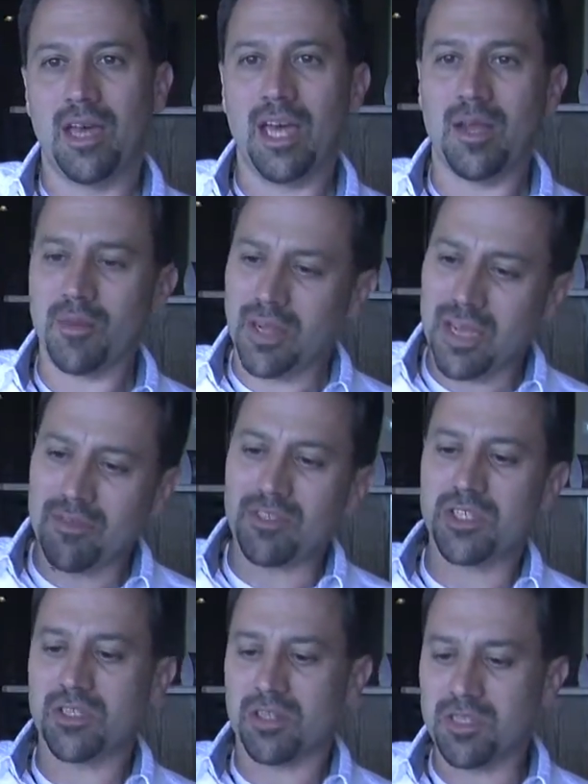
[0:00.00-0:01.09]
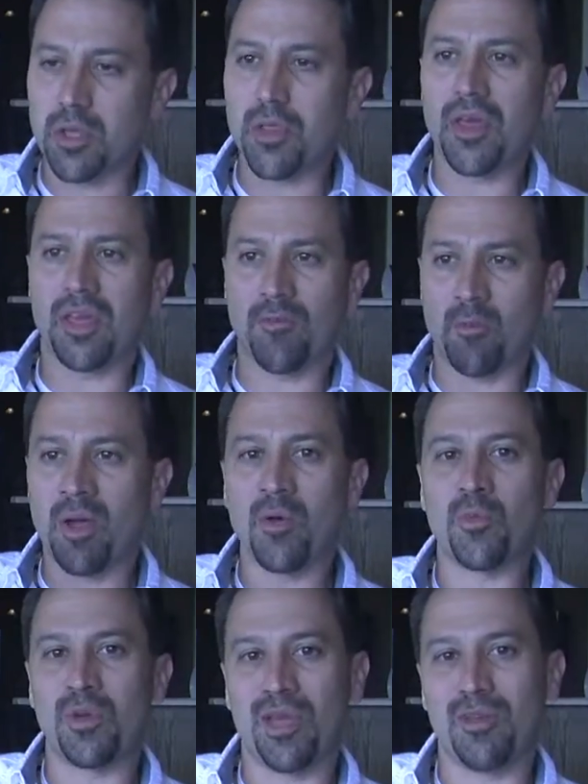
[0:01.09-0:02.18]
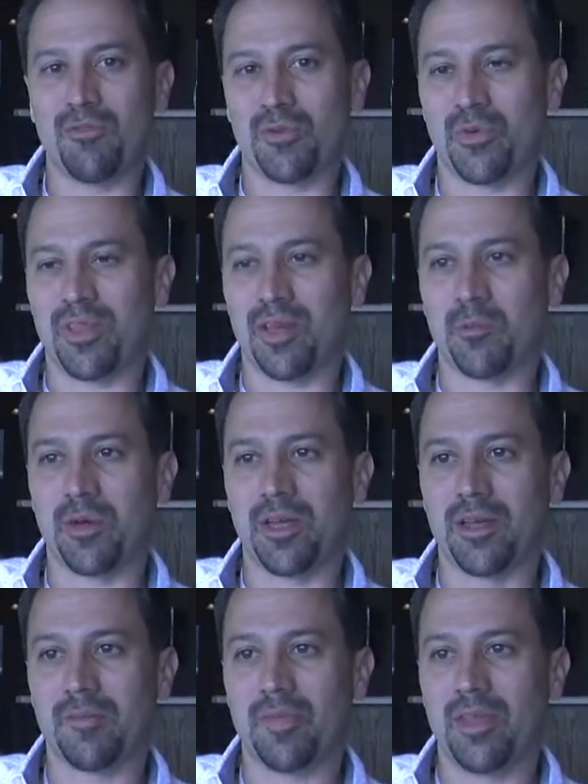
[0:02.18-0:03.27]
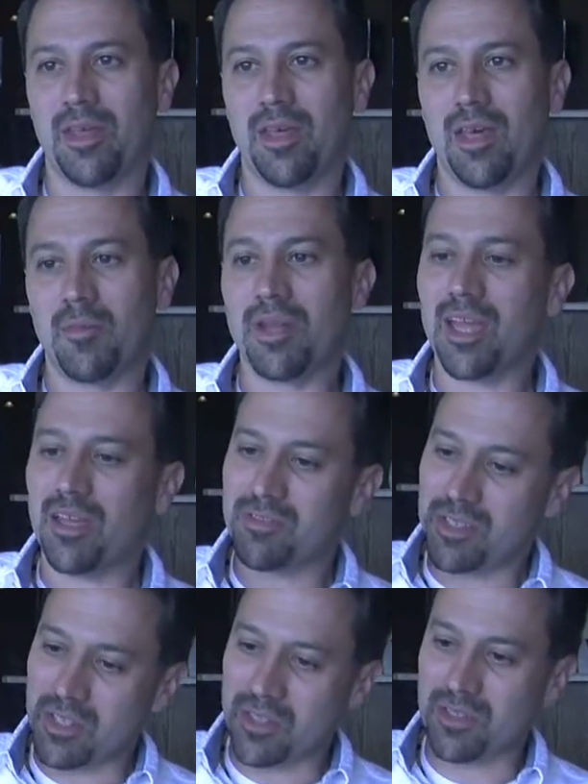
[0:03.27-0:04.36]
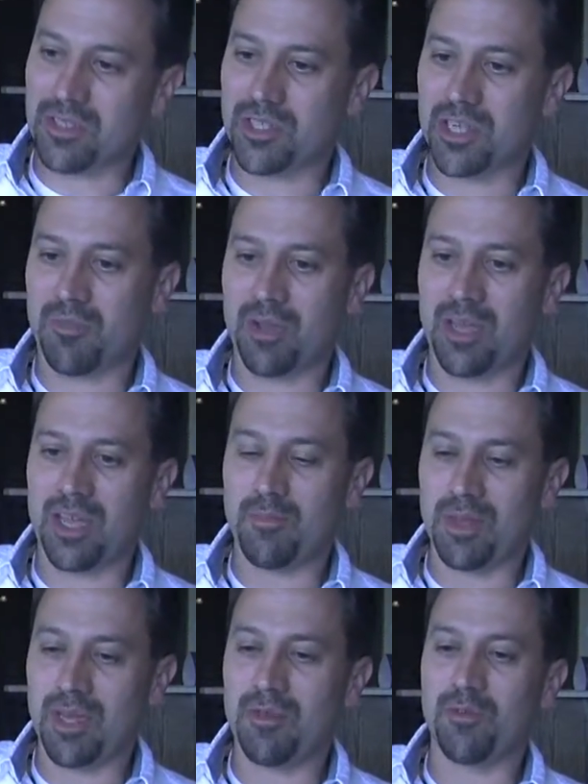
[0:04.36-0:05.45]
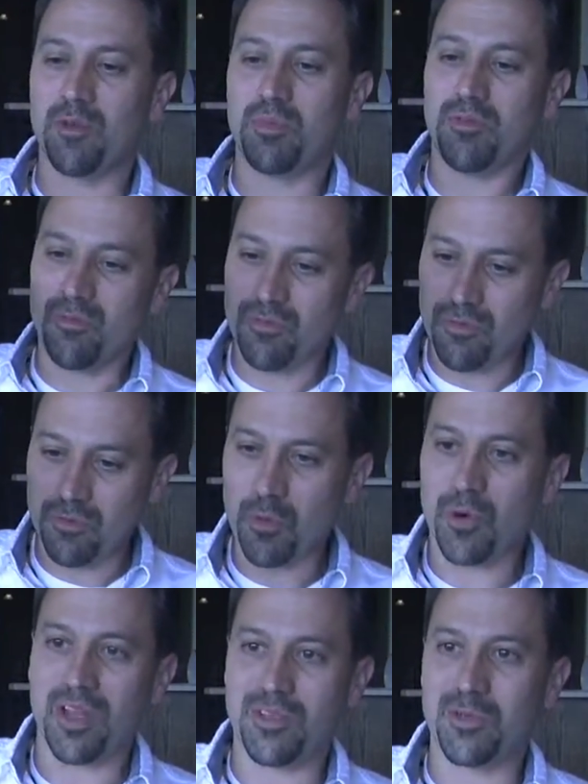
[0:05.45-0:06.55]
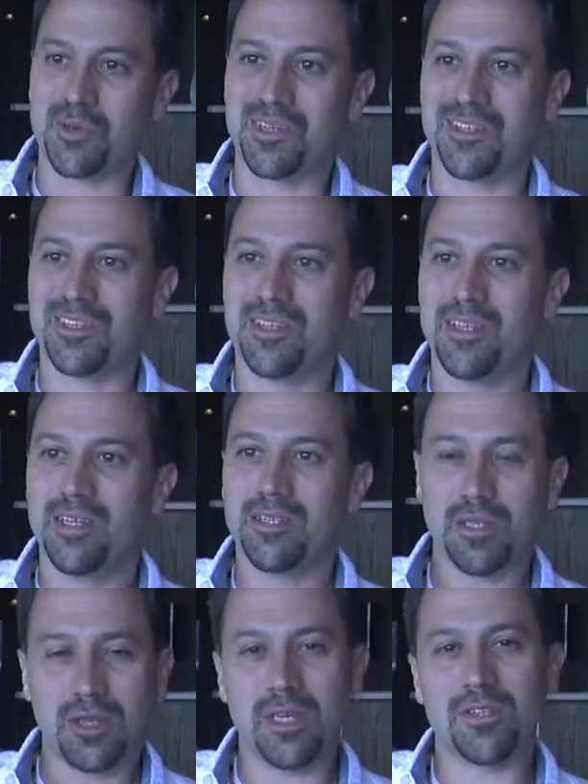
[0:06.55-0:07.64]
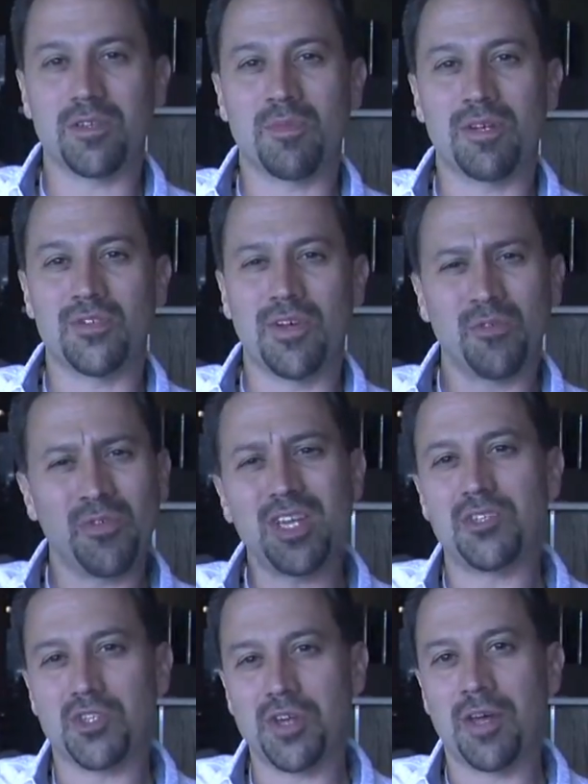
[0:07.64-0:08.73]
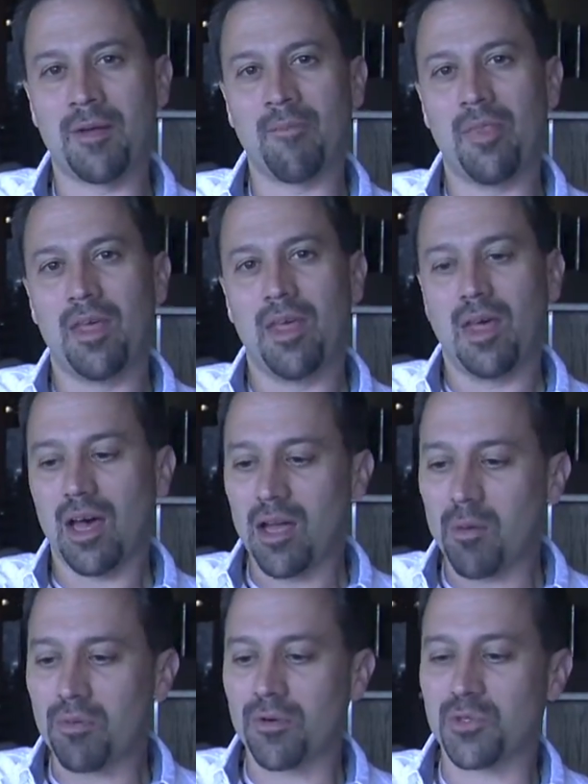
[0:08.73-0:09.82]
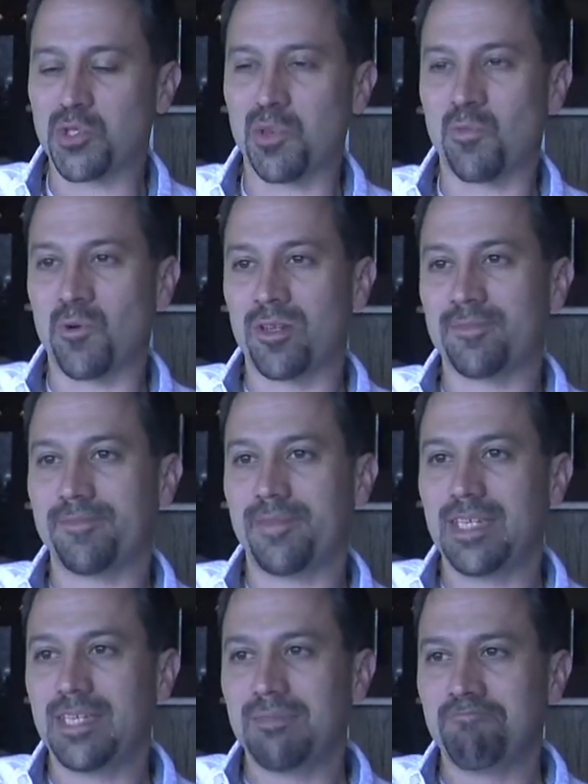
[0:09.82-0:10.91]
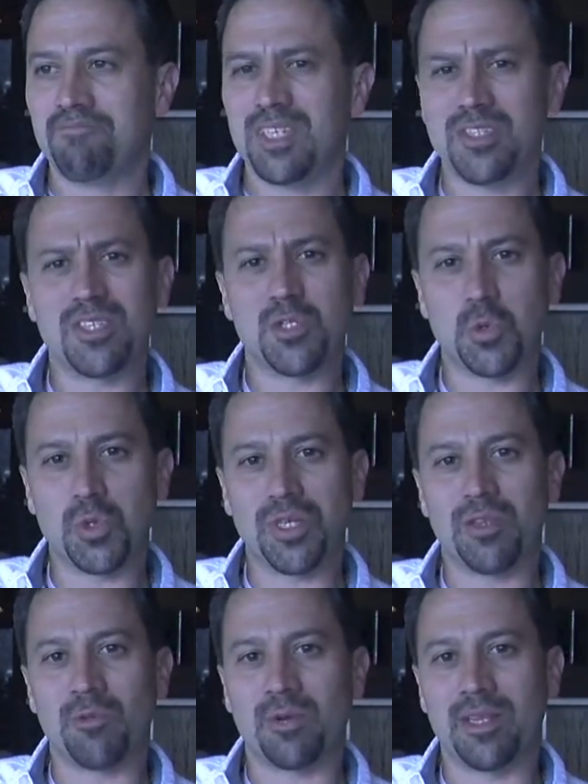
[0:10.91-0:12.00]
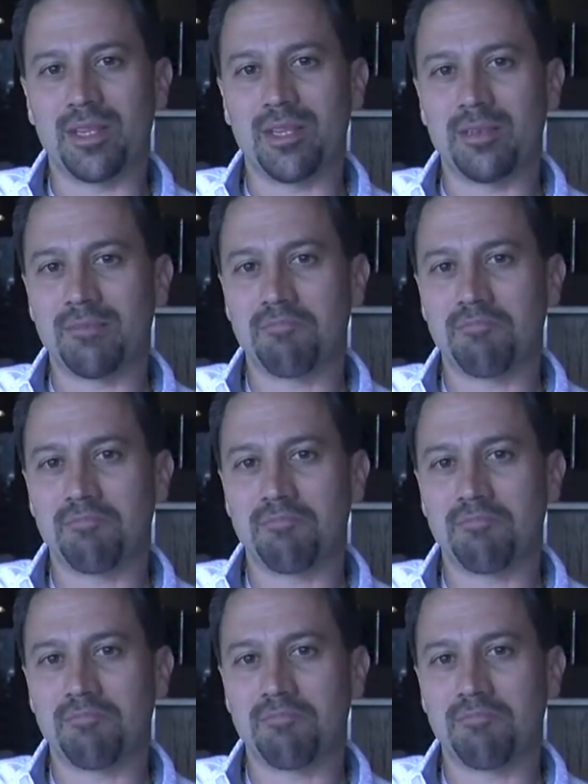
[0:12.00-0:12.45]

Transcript: And I'm going to have to start to think of my own behavior in that way. I'm going to have to start to check my behavior before I do it, to think to myself each time I approach someone, is this really the way that